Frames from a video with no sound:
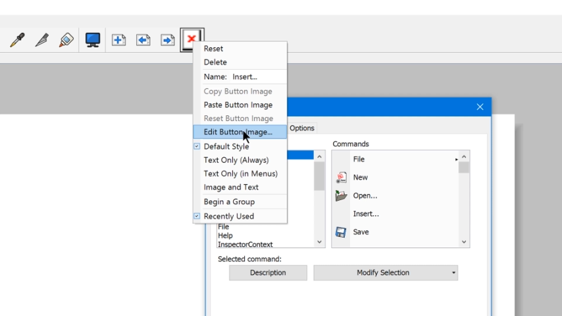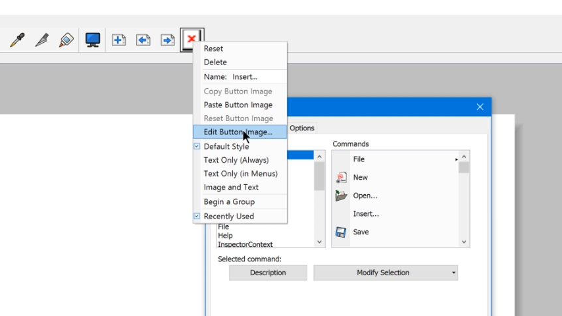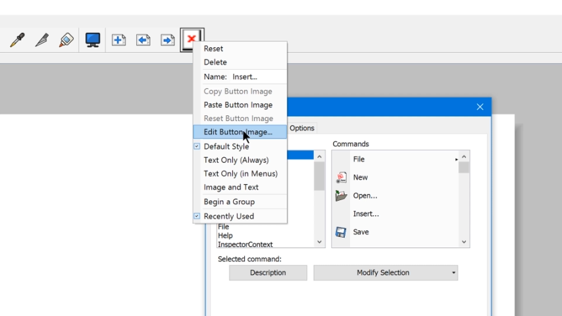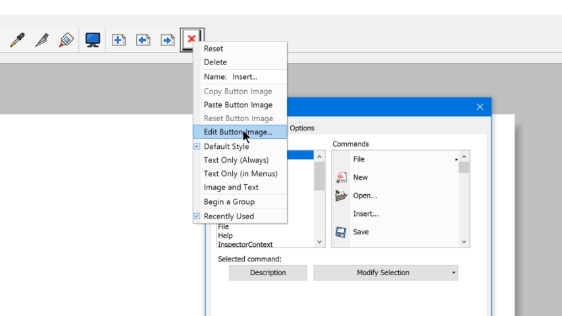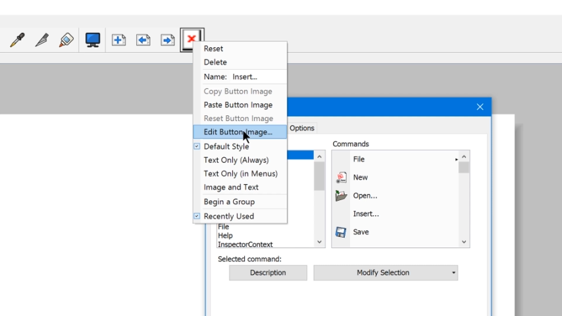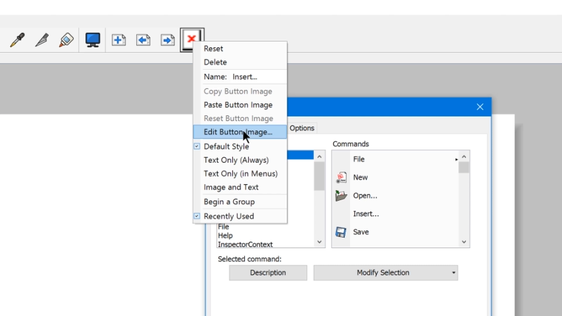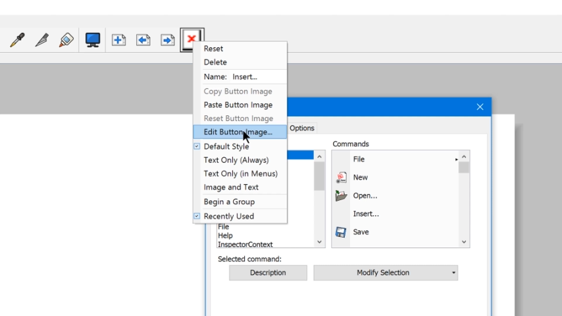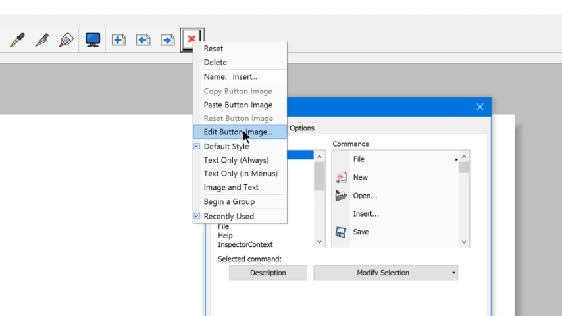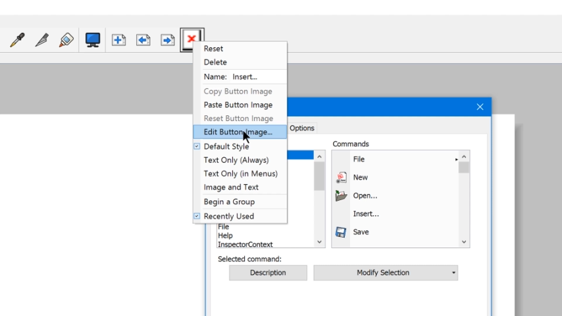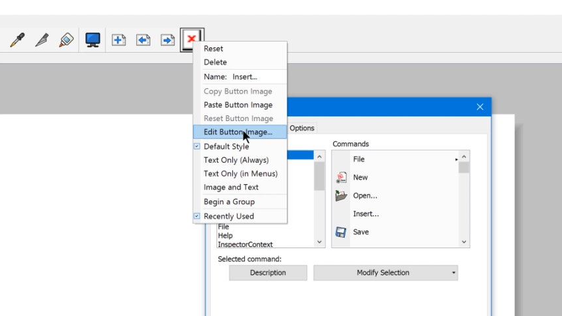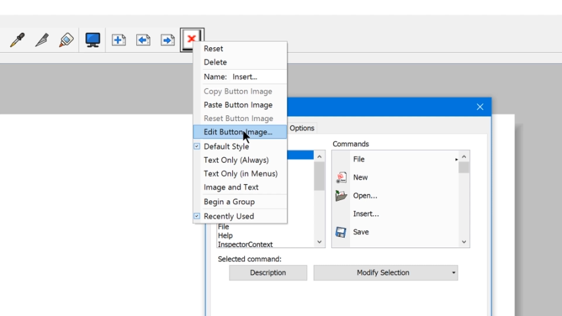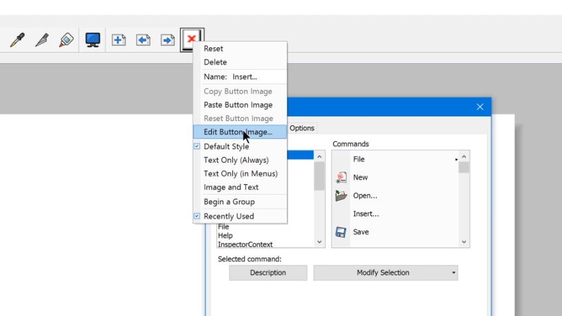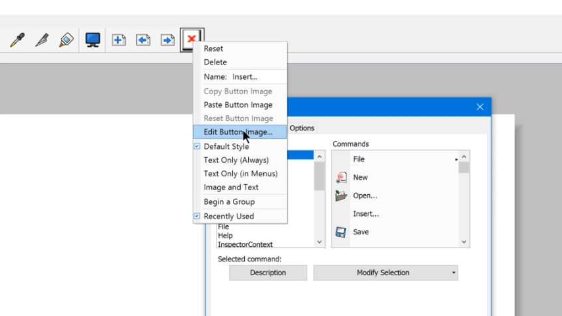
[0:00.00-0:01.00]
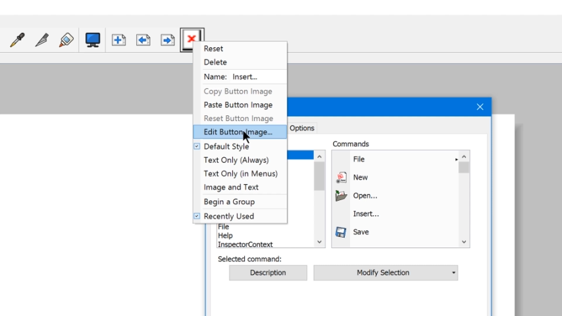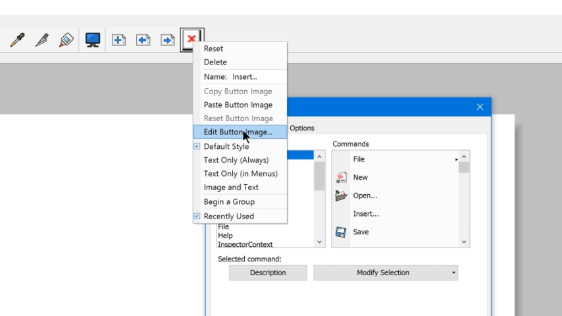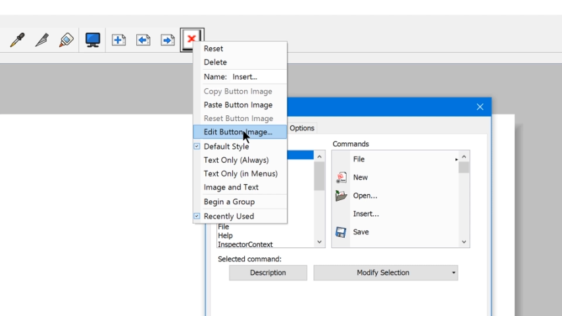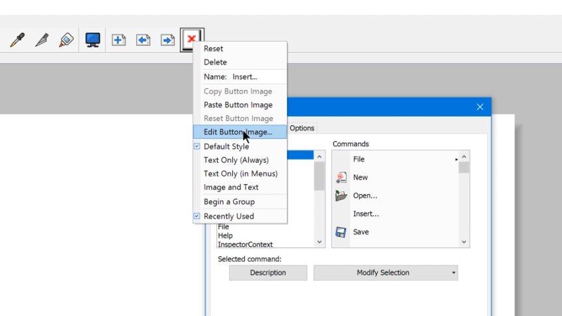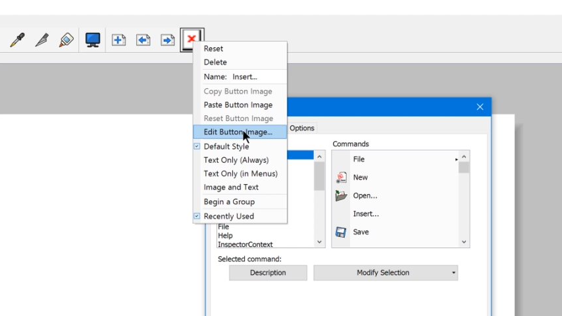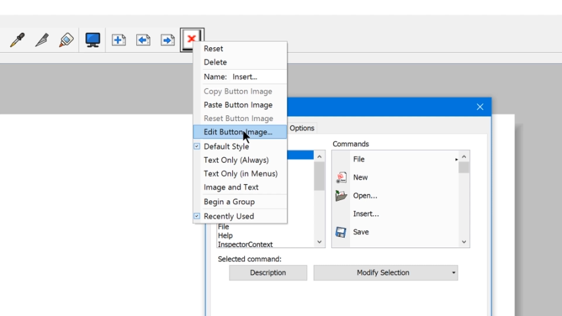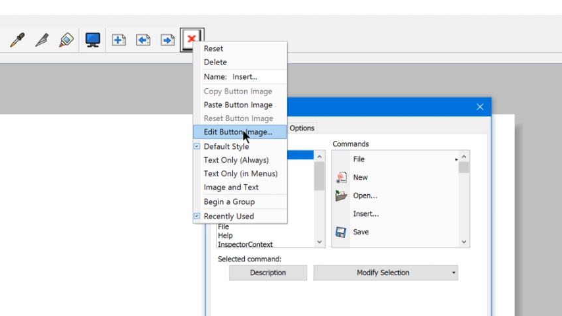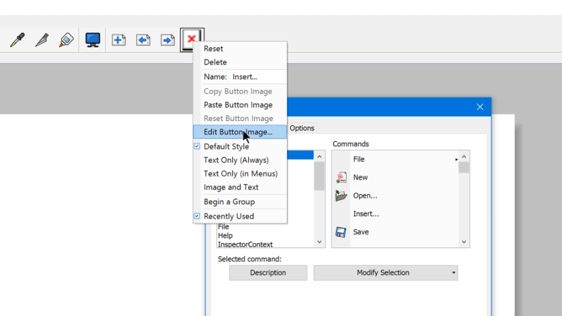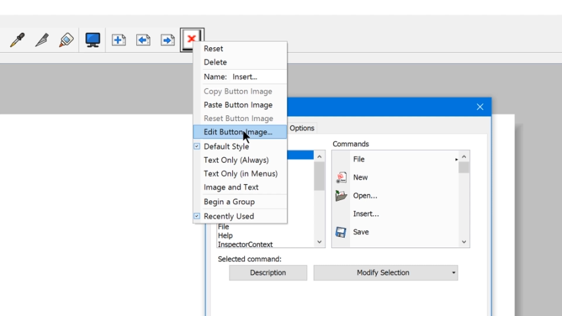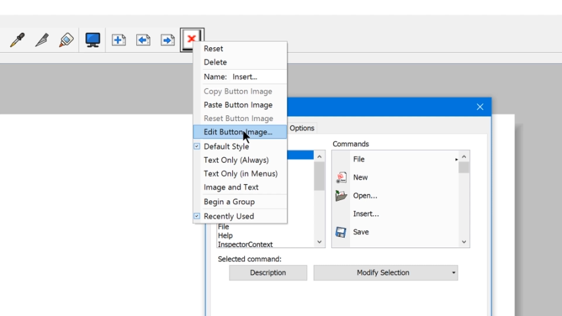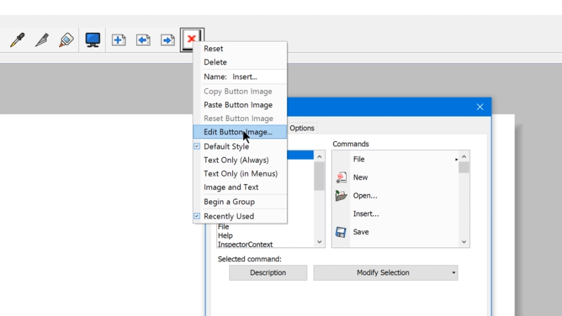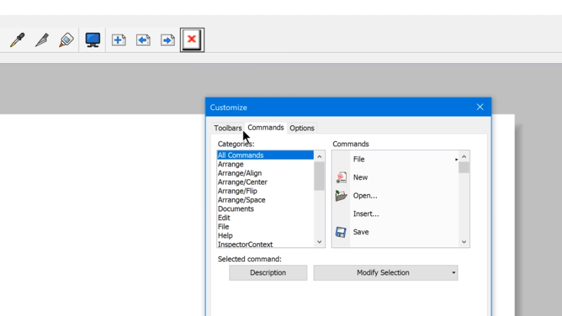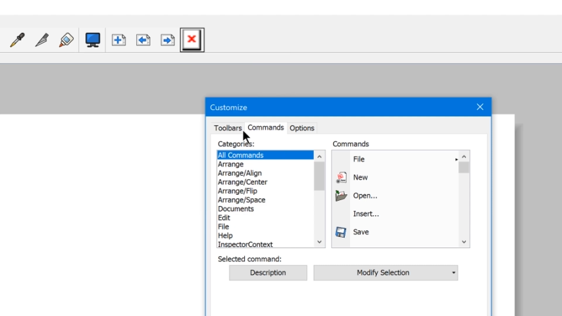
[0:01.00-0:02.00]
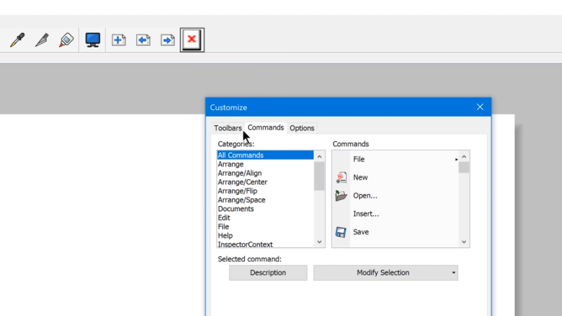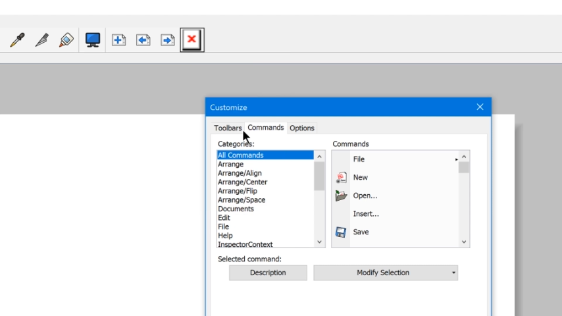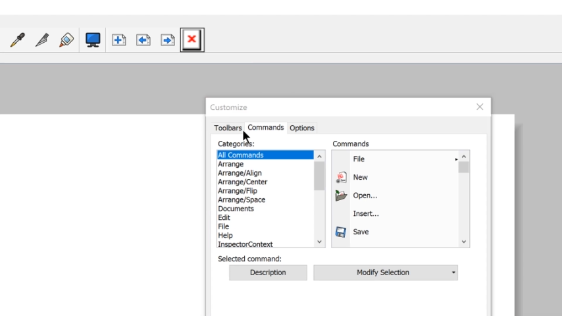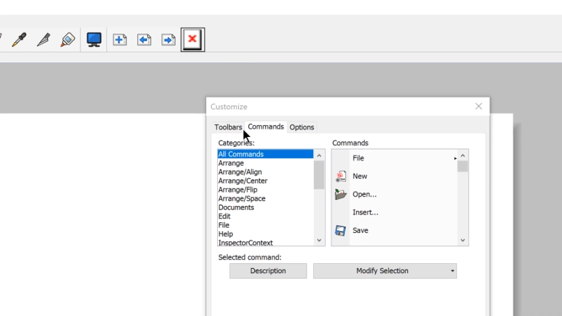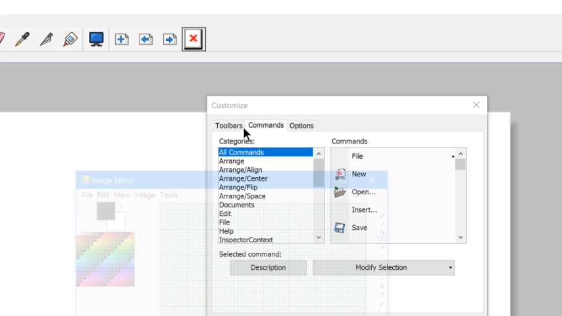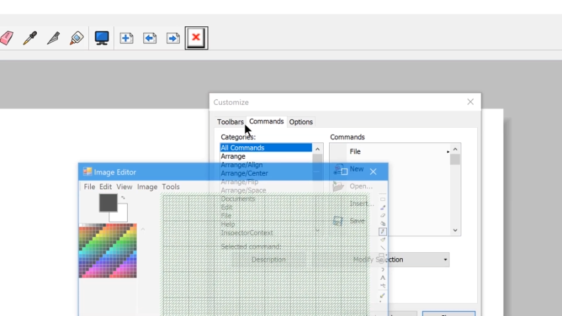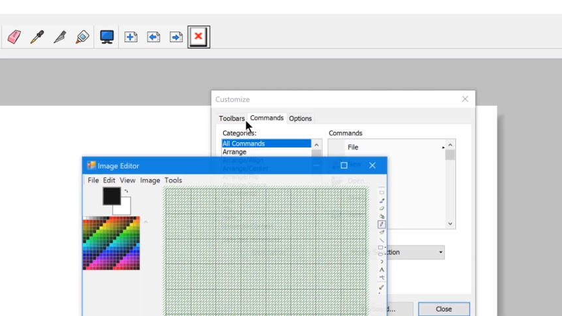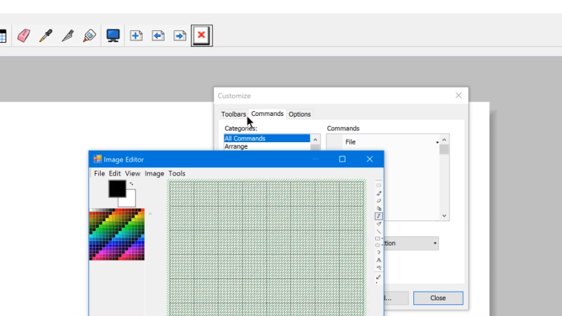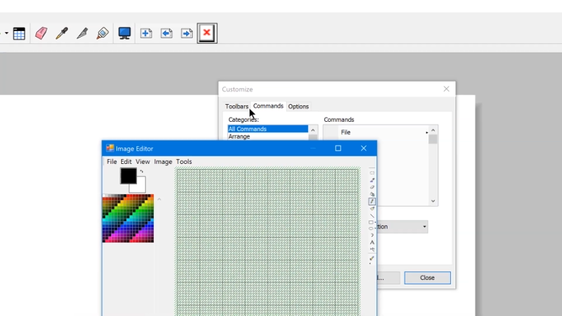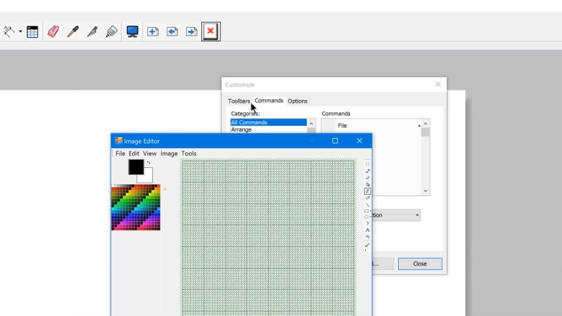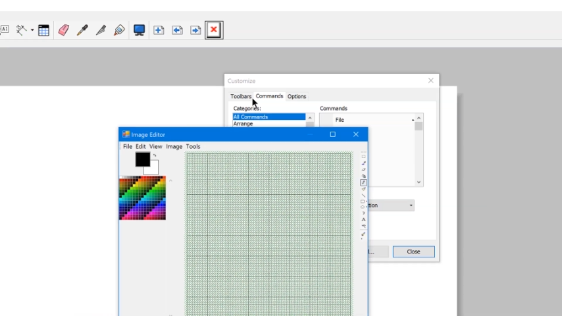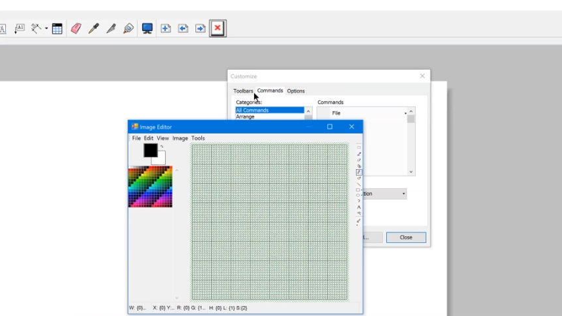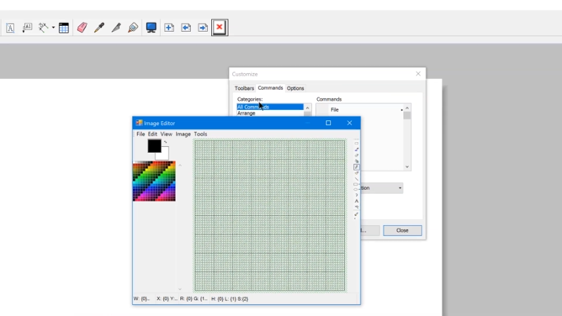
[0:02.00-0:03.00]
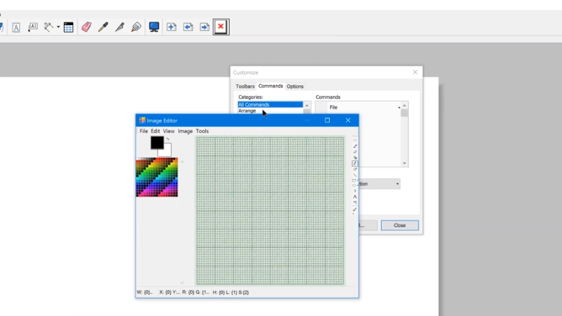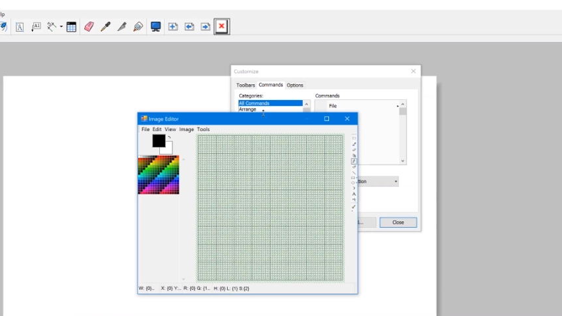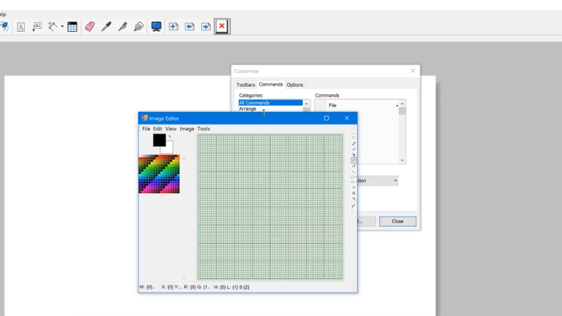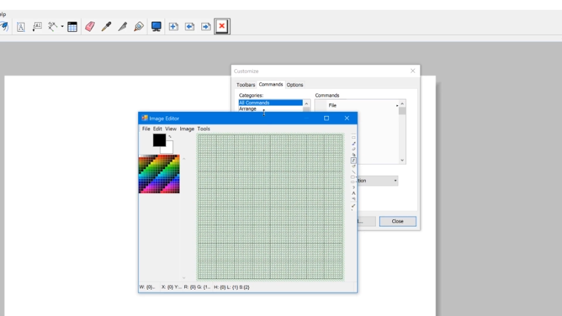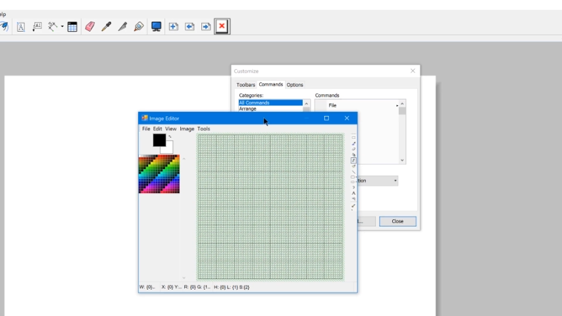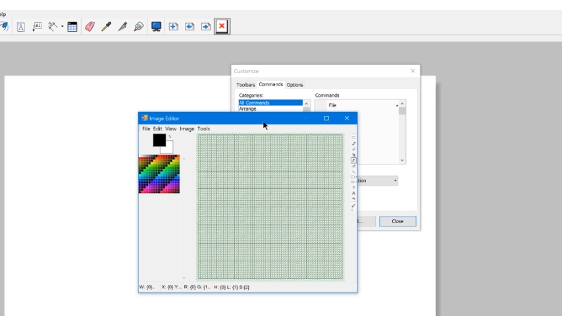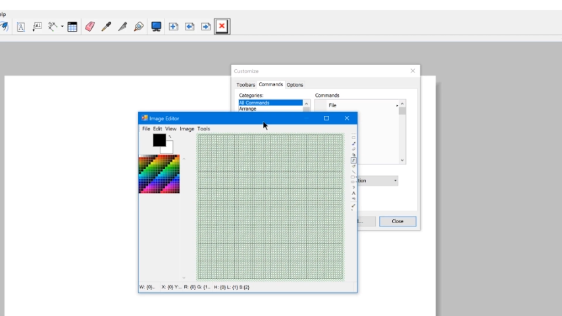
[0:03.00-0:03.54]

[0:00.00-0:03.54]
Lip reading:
No face is visible, so there are no lips to read.